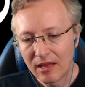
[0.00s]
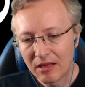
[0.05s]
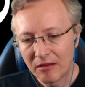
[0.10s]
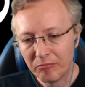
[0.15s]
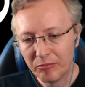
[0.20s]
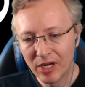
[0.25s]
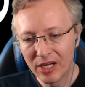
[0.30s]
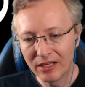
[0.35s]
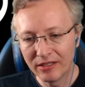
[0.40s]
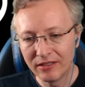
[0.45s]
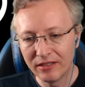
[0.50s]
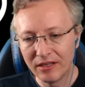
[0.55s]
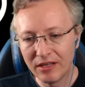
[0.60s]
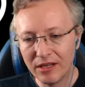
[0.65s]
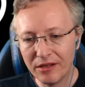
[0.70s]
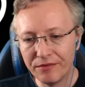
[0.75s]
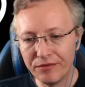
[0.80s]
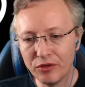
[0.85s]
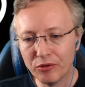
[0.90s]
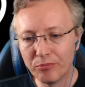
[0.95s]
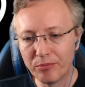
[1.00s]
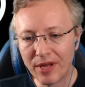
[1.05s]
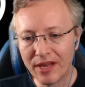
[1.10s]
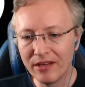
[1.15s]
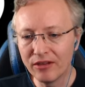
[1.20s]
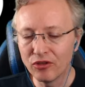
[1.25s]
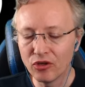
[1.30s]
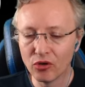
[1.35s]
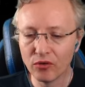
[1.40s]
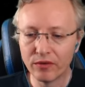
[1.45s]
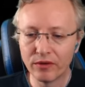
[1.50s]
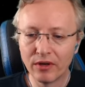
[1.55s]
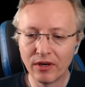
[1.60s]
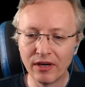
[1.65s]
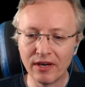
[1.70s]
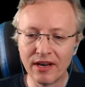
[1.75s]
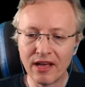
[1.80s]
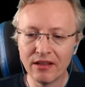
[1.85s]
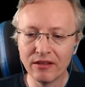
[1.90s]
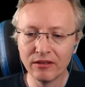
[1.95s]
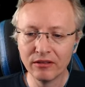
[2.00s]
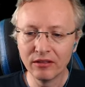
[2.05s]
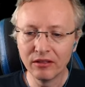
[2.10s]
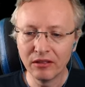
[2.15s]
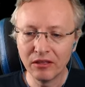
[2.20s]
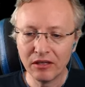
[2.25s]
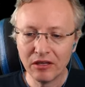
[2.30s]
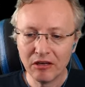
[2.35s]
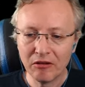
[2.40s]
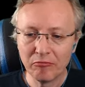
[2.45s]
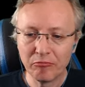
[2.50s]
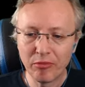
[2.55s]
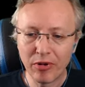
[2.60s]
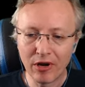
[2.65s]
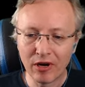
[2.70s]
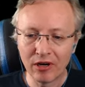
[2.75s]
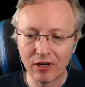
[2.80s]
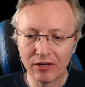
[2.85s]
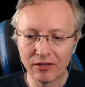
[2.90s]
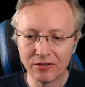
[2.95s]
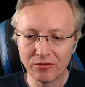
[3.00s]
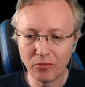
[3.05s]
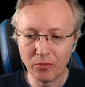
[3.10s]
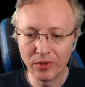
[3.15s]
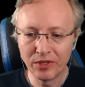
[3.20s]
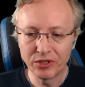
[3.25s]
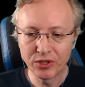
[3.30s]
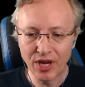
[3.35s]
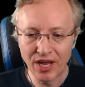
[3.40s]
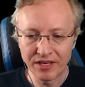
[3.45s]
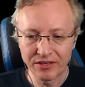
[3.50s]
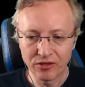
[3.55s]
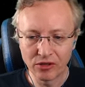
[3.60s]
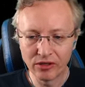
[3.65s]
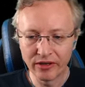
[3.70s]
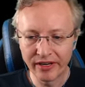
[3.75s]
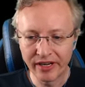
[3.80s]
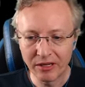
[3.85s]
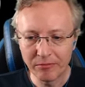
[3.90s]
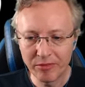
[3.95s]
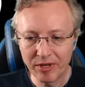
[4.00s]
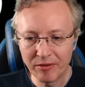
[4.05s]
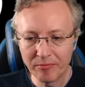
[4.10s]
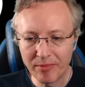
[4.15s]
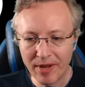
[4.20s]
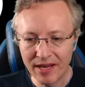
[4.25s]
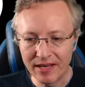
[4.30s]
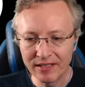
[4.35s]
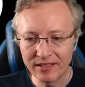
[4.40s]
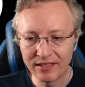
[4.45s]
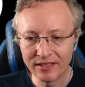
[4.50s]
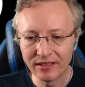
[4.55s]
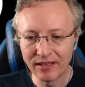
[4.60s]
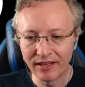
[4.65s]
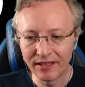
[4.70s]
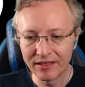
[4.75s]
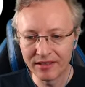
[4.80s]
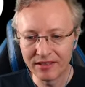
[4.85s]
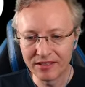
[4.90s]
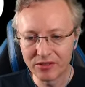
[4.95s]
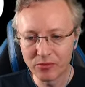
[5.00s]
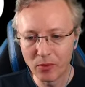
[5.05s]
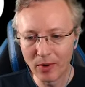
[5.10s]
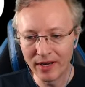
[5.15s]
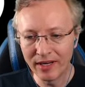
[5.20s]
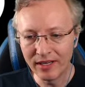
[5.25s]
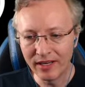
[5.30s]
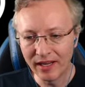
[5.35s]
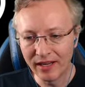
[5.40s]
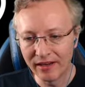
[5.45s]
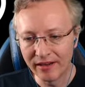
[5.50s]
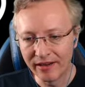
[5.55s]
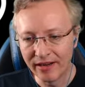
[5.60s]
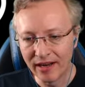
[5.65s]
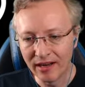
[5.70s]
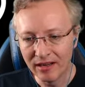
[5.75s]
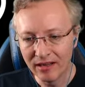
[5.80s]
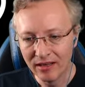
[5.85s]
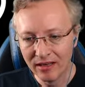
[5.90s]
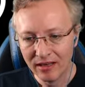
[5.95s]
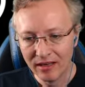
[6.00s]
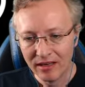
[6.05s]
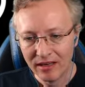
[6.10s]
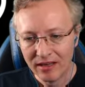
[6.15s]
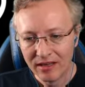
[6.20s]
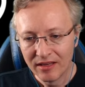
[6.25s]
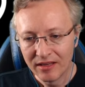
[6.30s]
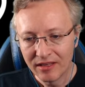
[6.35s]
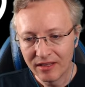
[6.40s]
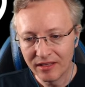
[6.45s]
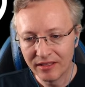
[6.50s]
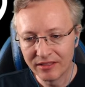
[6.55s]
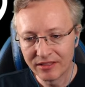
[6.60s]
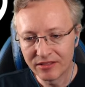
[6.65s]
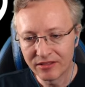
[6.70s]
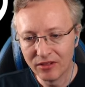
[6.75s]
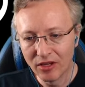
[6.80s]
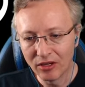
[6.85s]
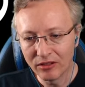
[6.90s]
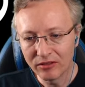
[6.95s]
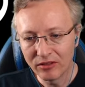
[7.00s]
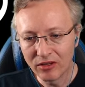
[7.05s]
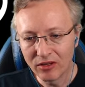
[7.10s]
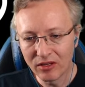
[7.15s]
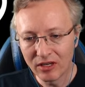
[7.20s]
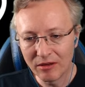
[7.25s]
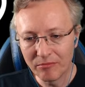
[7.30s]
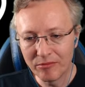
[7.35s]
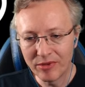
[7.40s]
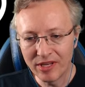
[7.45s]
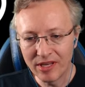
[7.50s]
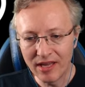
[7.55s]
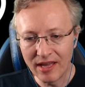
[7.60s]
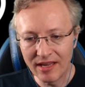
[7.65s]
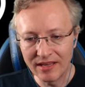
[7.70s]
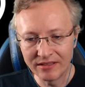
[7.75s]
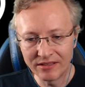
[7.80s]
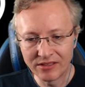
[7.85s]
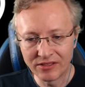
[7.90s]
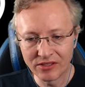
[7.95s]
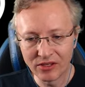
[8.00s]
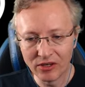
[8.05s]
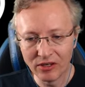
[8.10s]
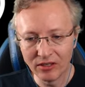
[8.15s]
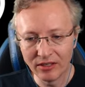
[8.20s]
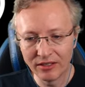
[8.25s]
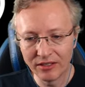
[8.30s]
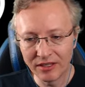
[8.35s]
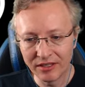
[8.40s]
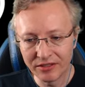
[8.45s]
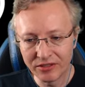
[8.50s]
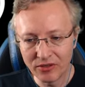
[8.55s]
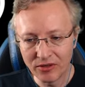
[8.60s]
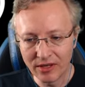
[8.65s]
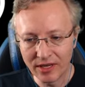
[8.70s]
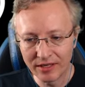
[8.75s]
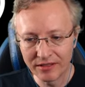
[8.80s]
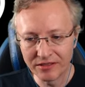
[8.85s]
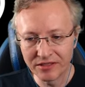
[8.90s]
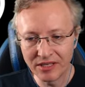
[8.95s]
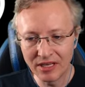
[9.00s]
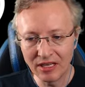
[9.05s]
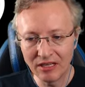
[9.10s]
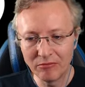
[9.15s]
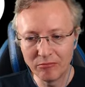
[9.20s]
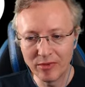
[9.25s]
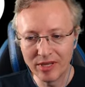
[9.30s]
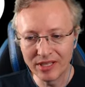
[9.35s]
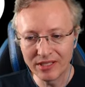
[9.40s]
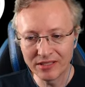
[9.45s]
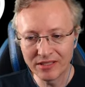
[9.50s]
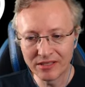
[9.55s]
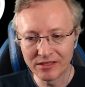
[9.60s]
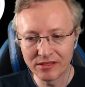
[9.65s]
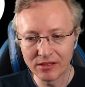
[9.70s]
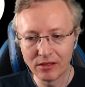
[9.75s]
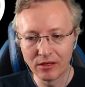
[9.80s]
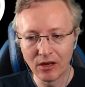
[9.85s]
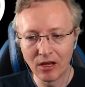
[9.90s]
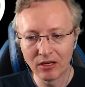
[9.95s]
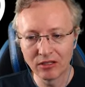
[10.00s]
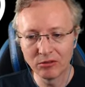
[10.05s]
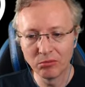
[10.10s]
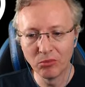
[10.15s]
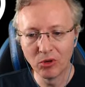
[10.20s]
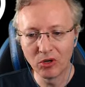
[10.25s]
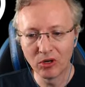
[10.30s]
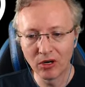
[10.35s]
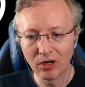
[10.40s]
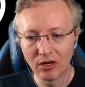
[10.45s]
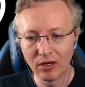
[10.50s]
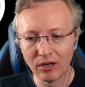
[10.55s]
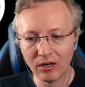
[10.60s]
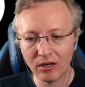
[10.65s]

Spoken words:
But if you paint over another part which has already been painted, like this white area, it's not gonna be as solid. As you can see, it mixes a lot more.